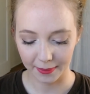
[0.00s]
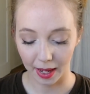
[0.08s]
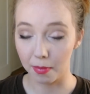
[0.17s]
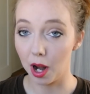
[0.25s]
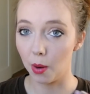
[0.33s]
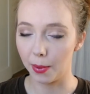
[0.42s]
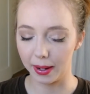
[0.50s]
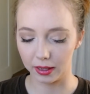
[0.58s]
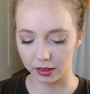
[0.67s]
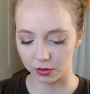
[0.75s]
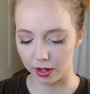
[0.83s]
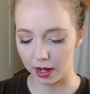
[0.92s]
I'm not wearing
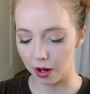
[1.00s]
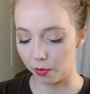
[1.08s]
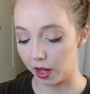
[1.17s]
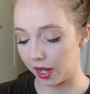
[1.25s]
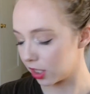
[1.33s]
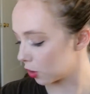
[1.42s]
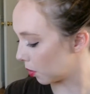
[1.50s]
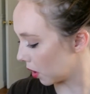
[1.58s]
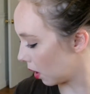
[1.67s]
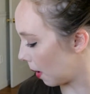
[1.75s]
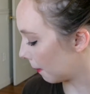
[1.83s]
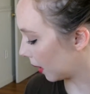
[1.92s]
this right now. Well, I just put
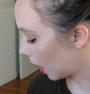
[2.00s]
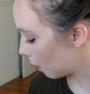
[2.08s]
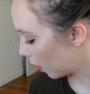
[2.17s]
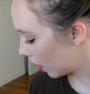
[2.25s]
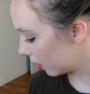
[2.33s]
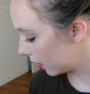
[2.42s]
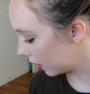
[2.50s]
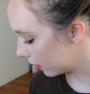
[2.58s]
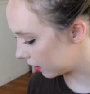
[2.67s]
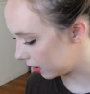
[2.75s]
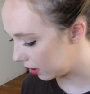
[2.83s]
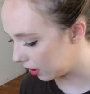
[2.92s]
it on, but I'm
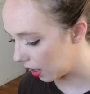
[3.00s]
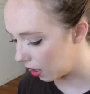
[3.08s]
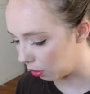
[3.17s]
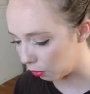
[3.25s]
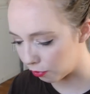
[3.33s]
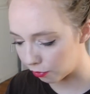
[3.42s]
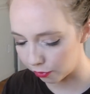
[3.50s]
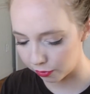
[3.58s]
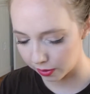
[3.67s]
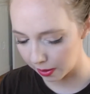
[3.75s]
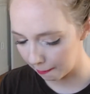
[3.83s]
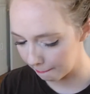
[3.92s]
wearing the e.l.f.